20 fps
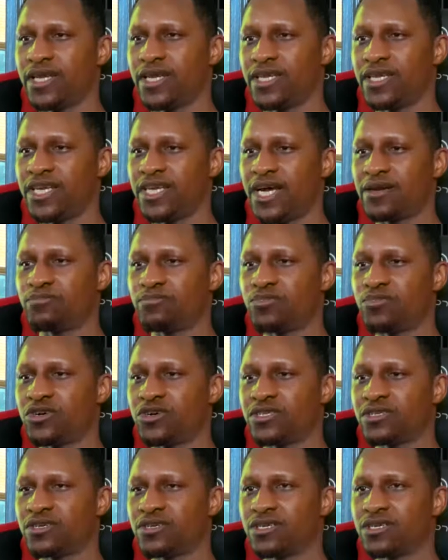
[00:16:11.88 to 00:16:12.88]
yacht
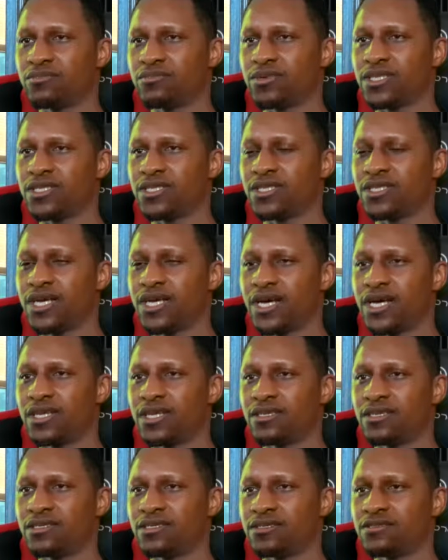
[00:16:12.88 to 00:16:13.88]
part took up a
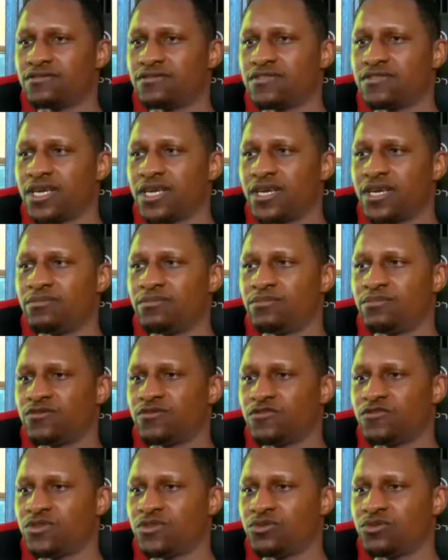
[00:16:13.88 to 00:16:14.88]
lot of time
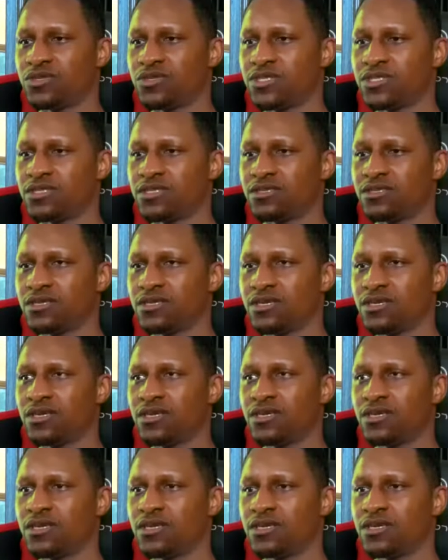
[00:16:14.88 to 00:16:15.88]
for no reason.
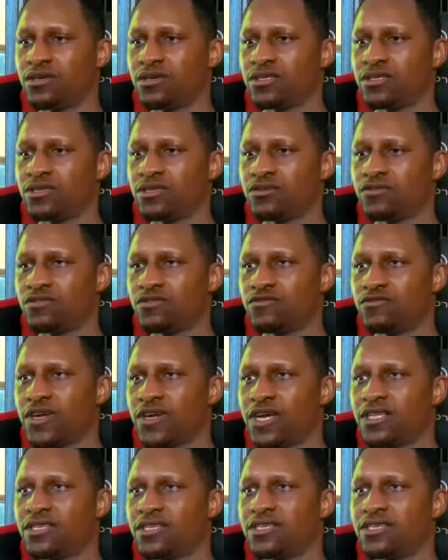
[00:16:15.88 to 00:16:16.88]
So
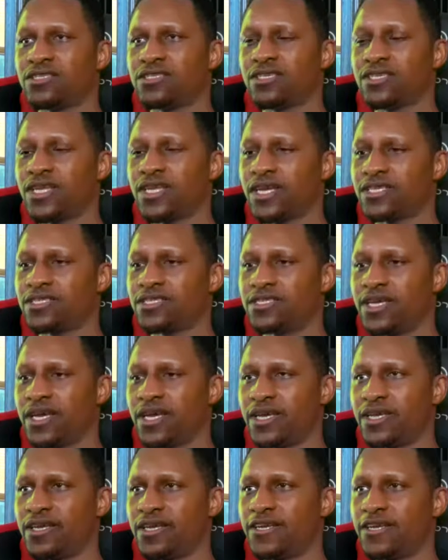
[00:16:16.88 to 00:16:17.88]
finally, it's the next
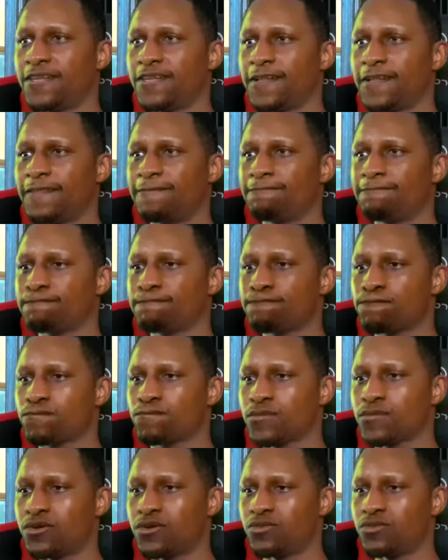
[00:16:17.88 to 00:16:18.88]
day.
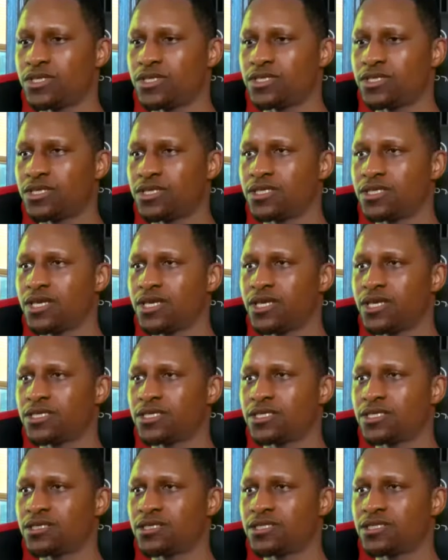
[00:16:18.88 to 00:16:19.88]
And what is the
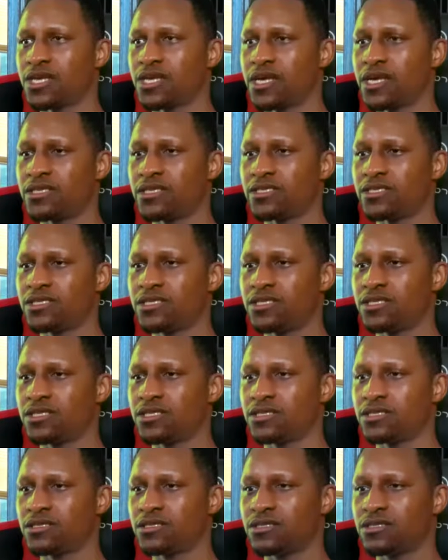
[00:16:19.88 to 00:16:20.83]
next challenge?